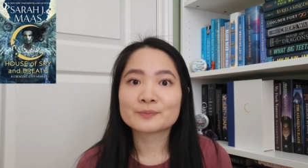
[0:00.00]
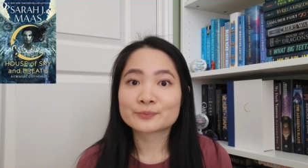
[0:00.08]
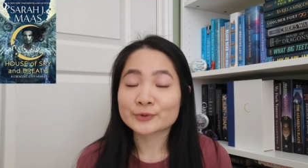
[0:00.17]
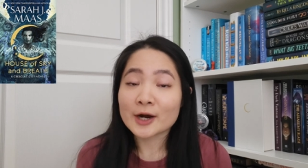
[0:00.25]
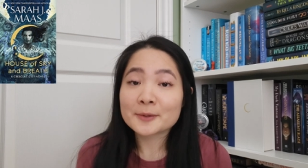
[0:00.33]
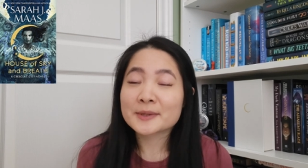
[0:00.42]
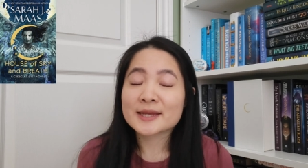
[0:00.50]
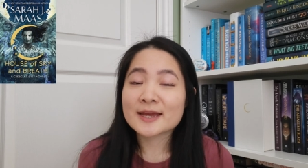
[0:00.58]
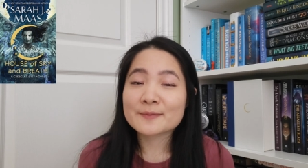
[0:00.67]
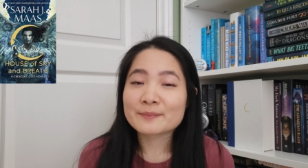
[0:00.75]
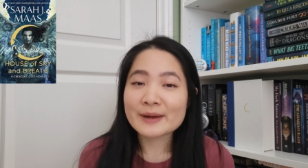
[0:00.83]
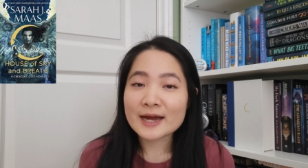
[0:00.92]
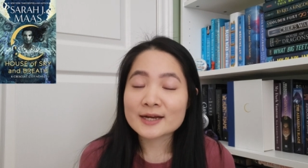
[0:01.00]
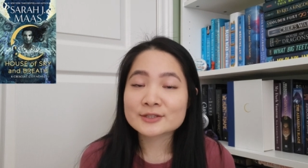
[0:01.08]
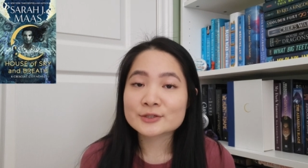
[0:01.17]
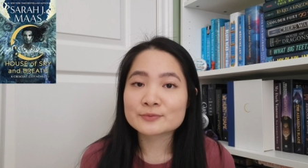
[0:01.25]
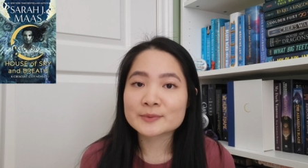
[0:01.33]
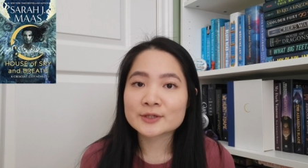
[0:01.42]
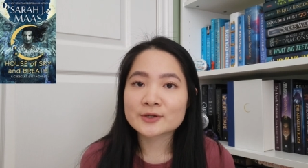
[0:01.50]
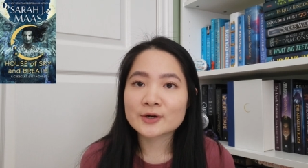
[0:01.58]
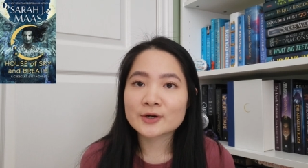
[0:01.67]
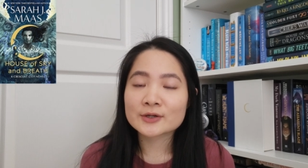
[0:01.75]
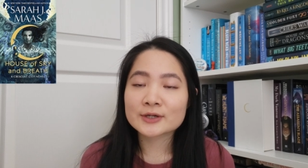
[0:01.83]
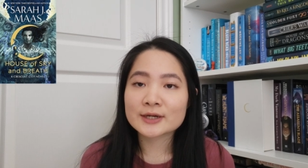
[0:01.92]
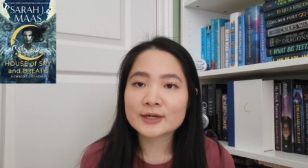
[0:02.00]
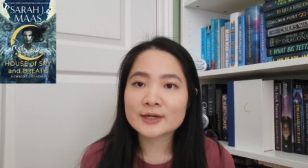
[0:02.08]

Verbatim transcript: probably get back to Midgard